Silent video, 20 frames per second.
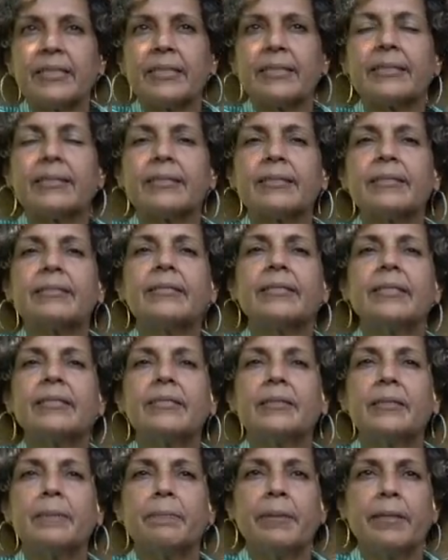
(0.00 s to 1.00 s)
it
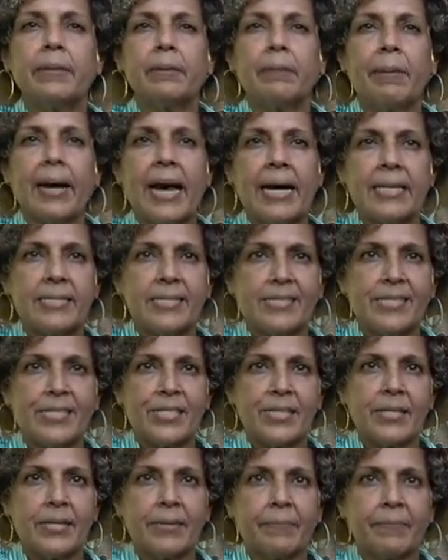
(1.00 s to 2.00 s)
since the Middle
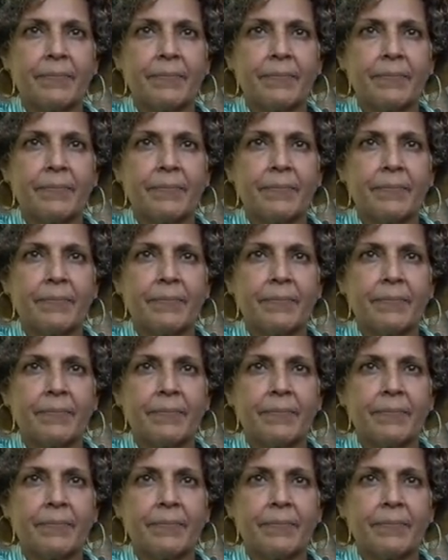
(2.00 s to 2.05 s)
Passage.